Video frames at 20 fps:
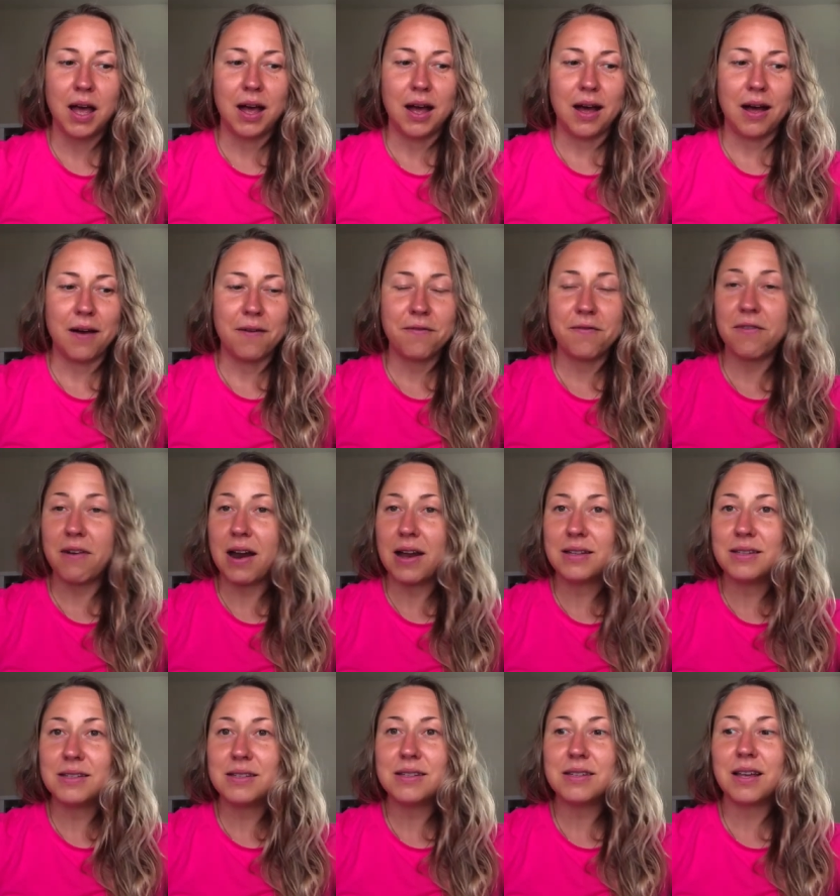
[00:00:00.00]
Uh,
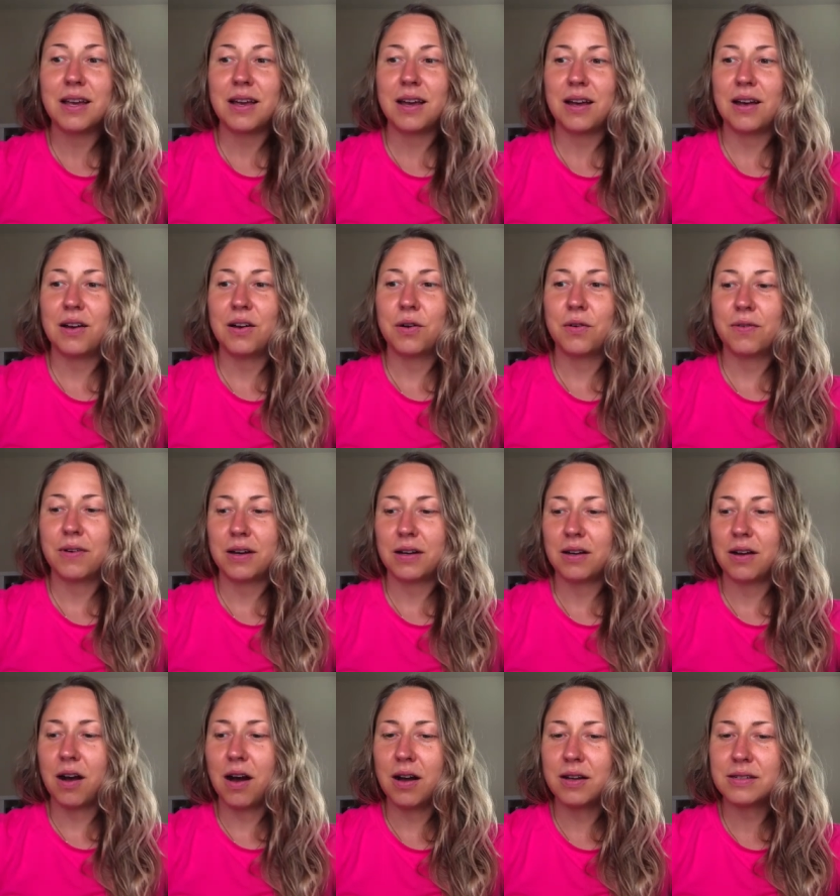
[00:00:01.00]
friends uh, over
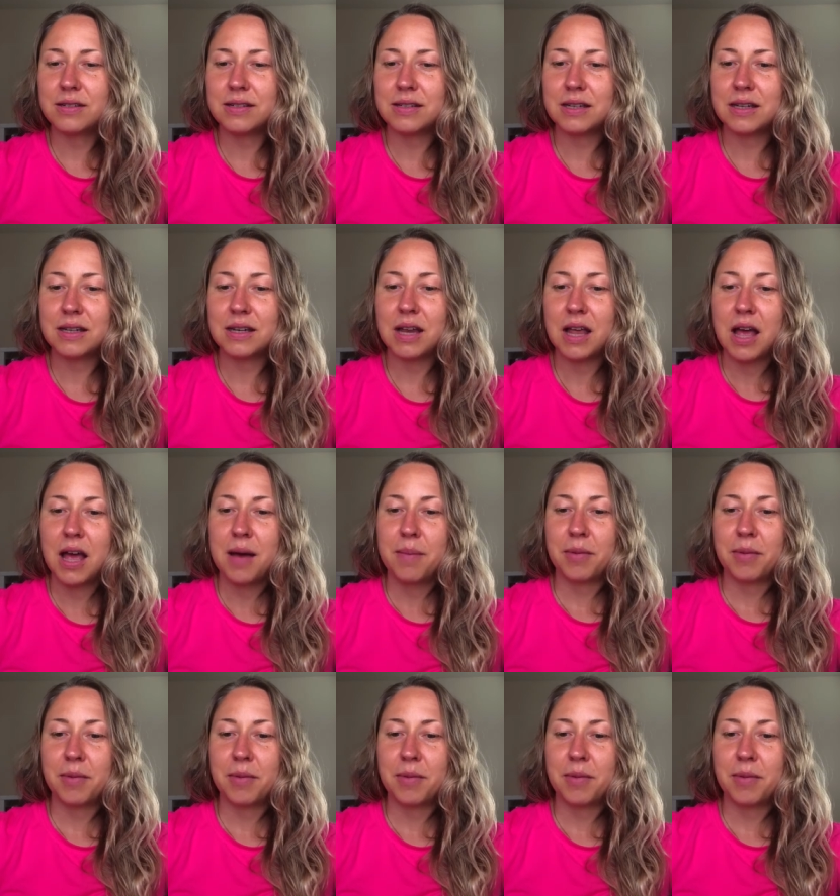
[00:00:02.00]
in Austin.